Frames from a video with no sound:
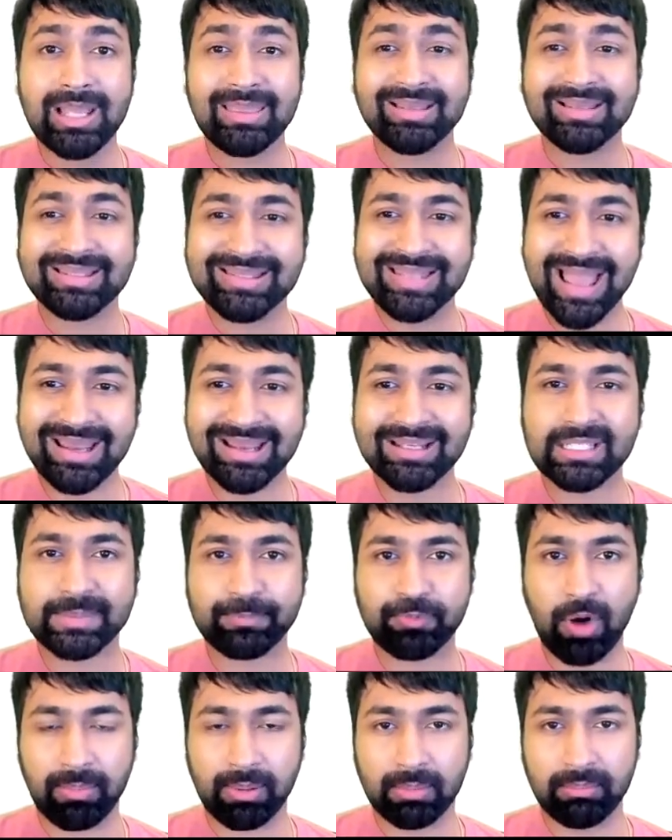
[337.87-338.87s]
The
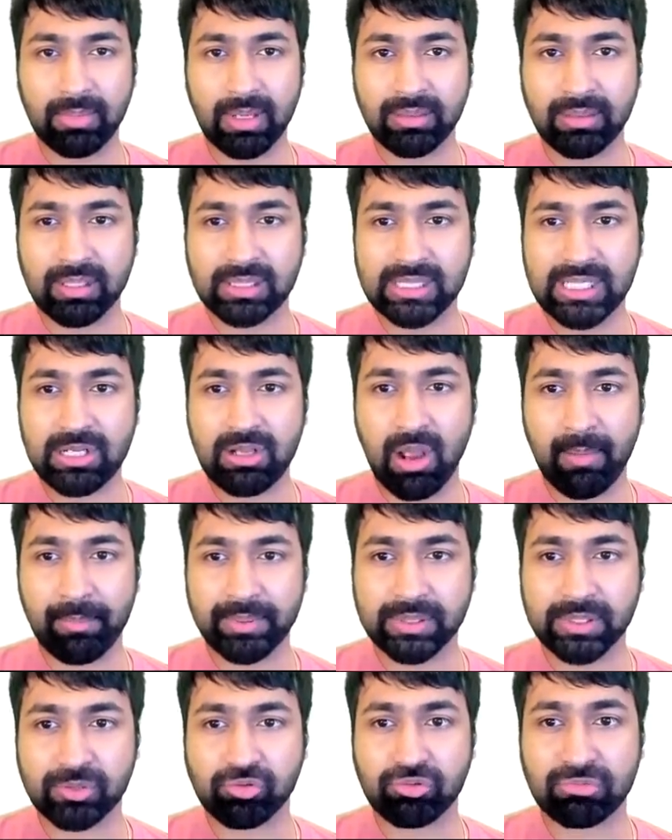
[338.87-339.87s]
second problem in this
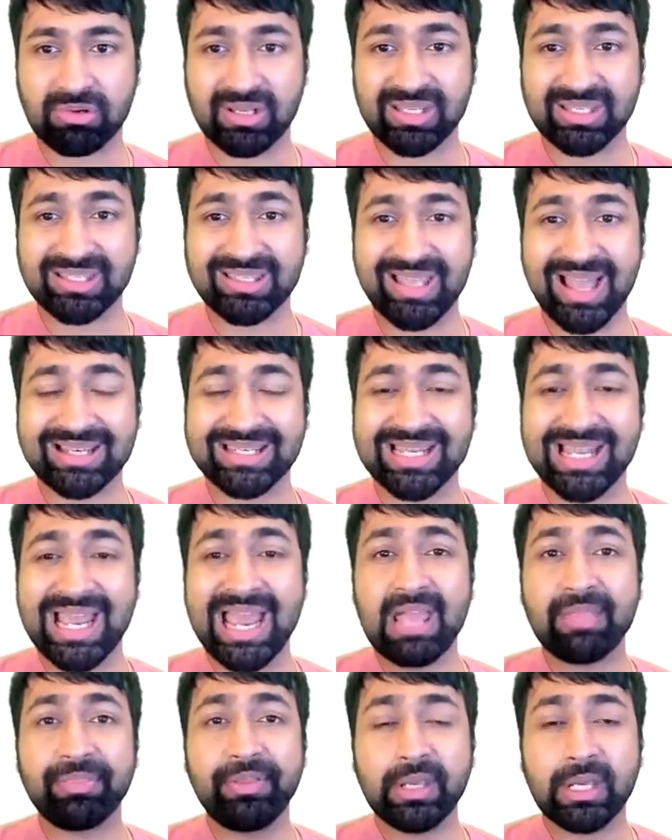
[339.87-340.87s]
decomposition is that
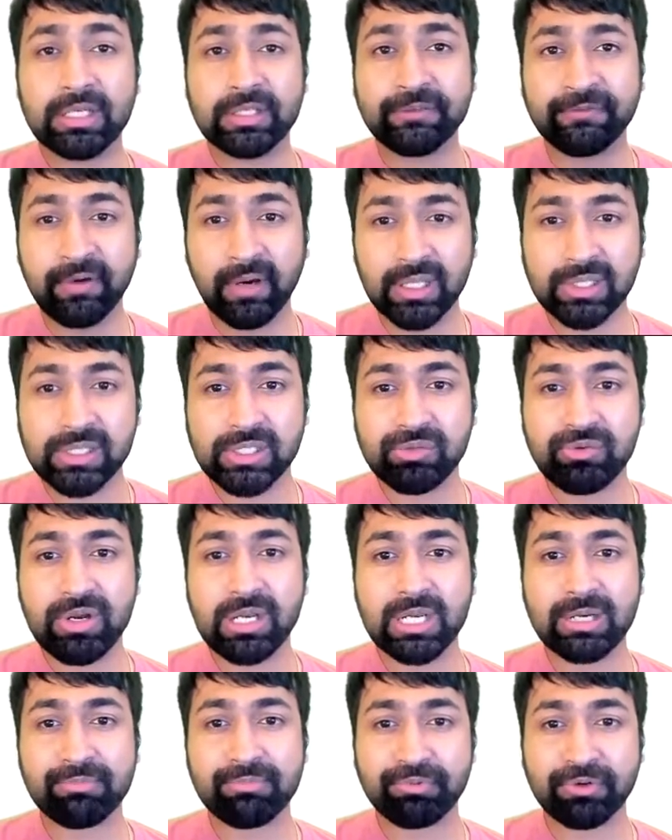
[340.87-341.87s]
the adversary
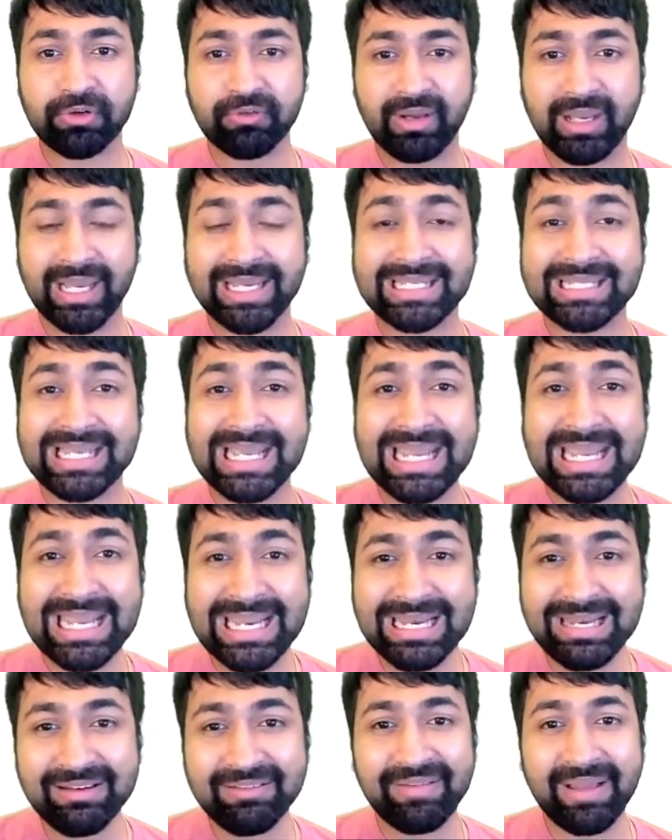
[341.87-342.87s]
can provide
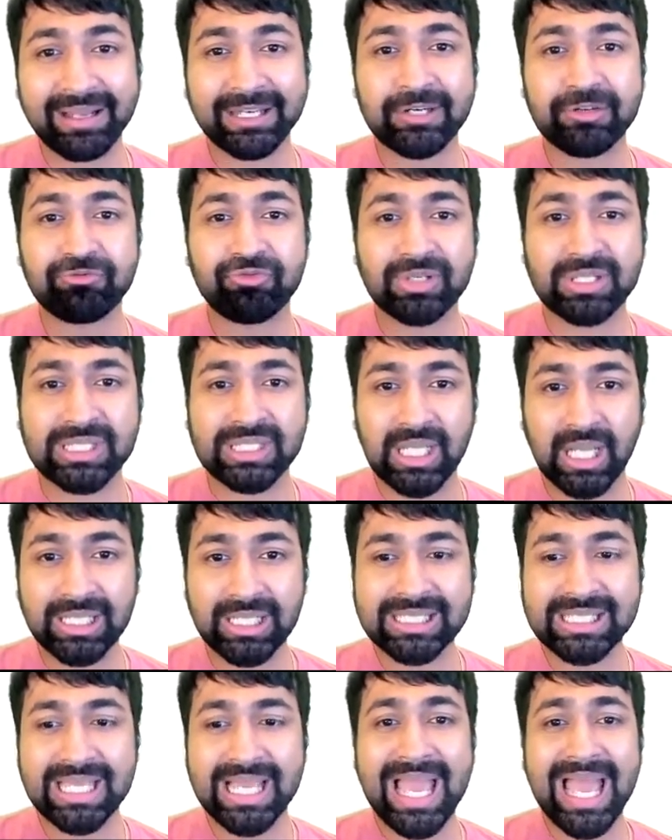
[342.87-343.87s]
invalid
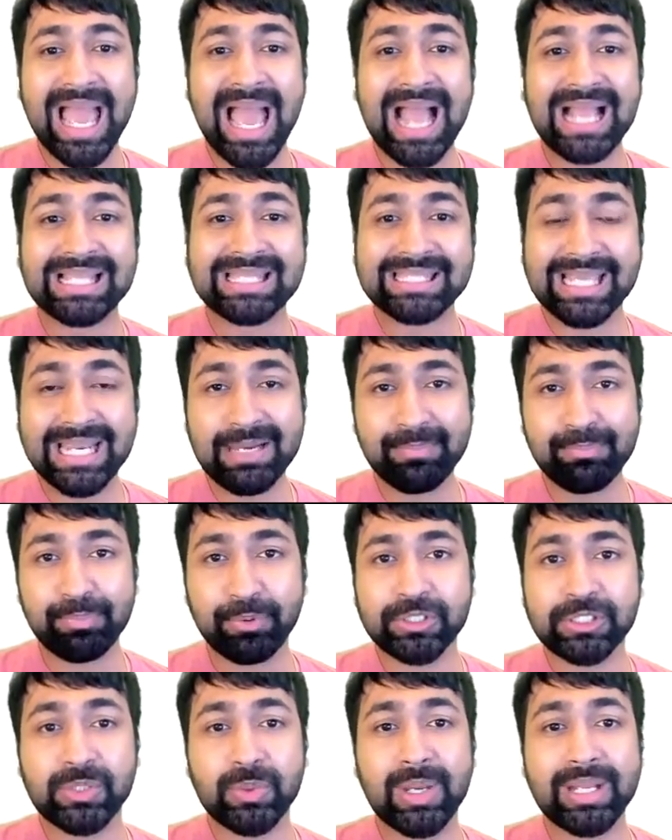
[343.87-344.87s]
results as
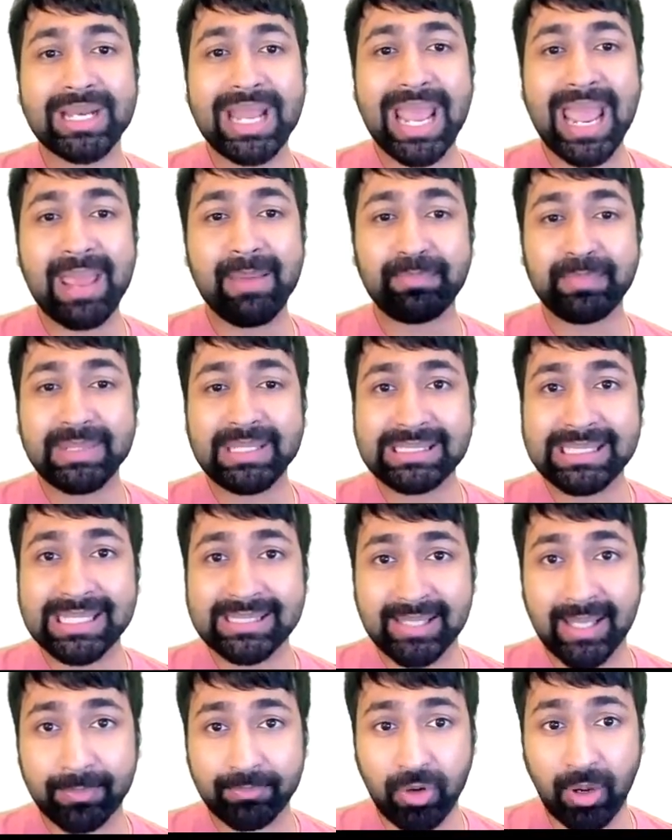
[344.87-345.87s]
input to an MPC
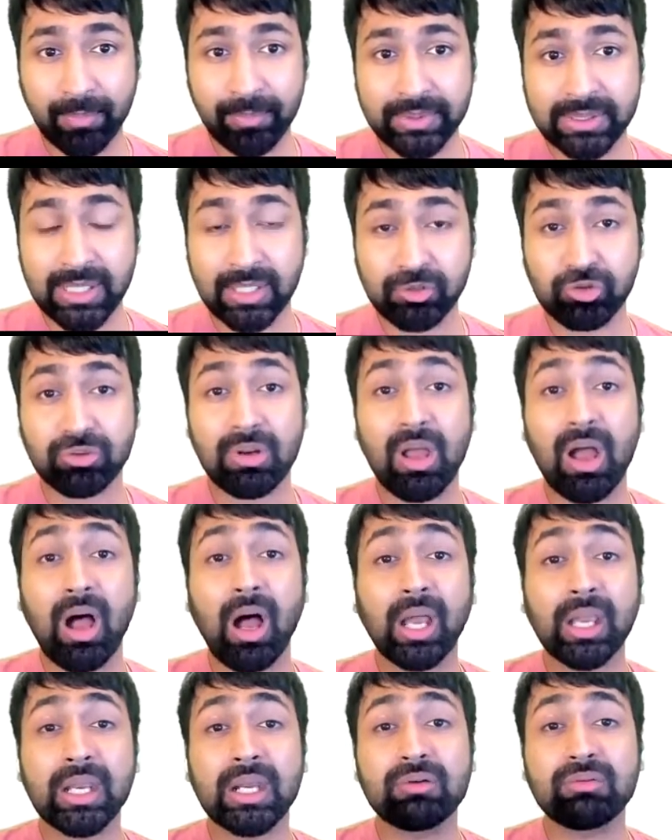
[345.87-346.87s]
subcomputation
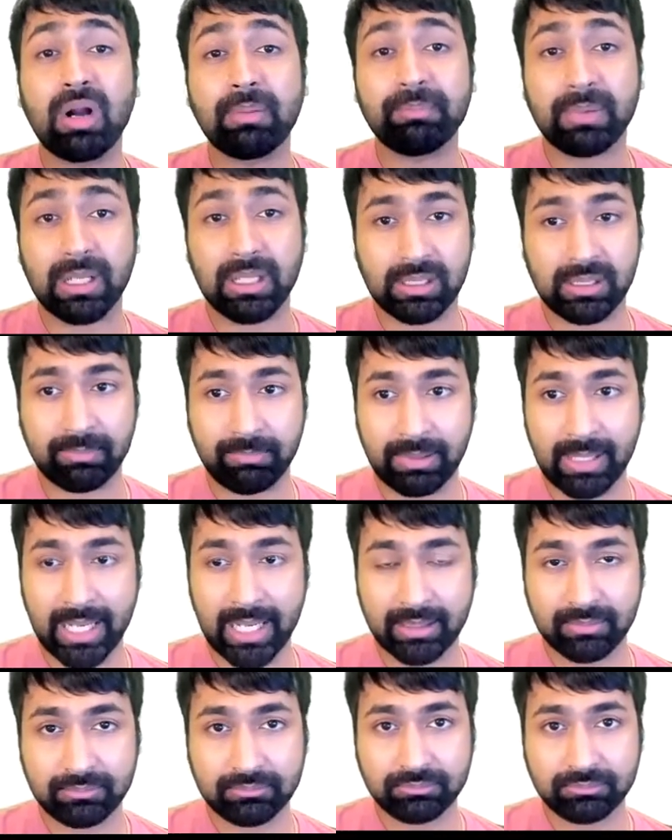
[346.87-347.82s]
higher up in the plan.